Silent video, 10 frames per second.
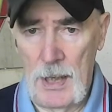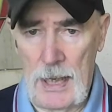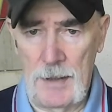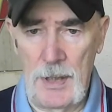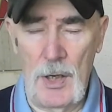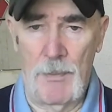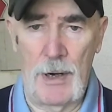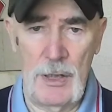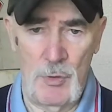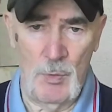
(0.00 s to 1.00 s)
And the
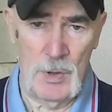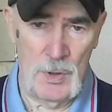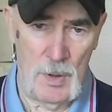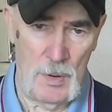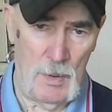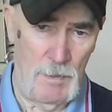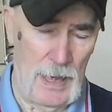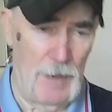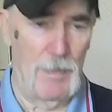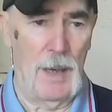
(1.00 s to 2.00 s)
operation was
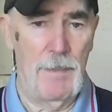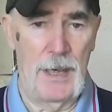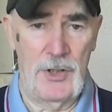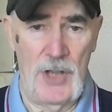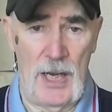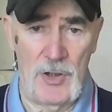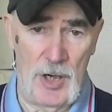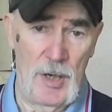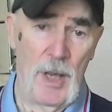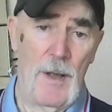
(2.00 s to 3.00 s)
planned by Bert
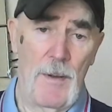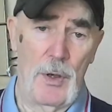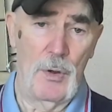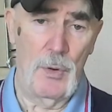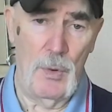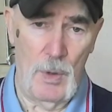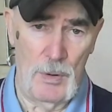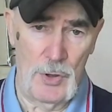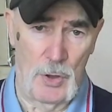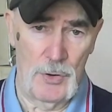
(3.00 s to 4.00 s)
Saxe, who
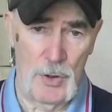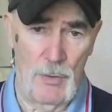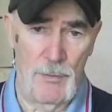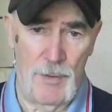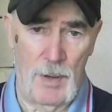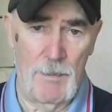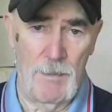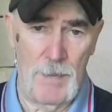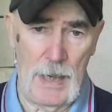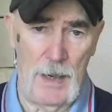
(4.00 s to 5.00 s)
was also from
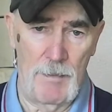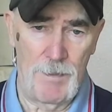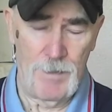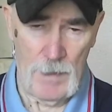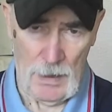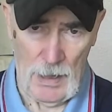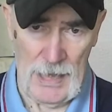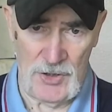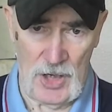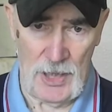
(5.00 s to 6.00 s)

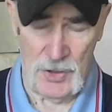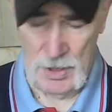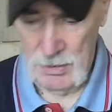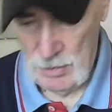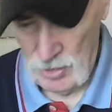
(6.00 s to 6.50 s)
SAS and